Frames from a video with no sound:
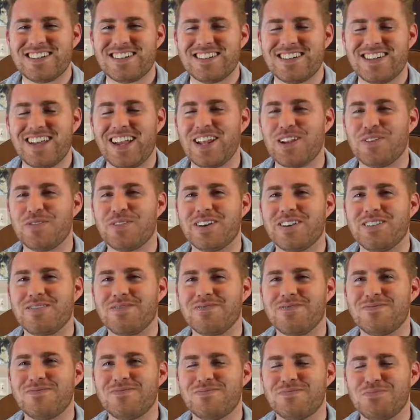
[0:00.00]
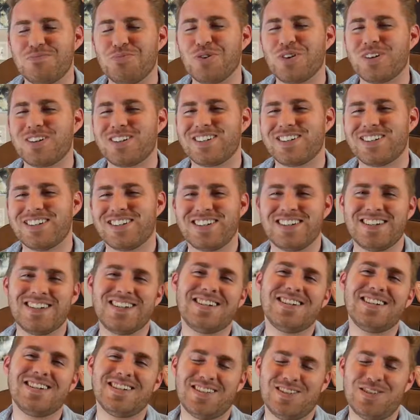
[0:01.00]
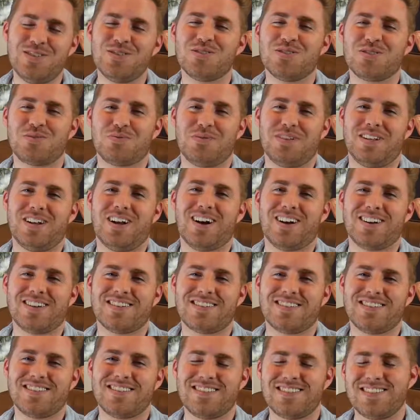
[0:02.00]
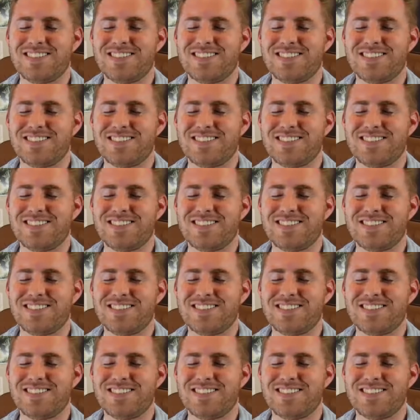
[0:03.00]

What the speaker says: Anyway, Brooke, you're a sweetheart.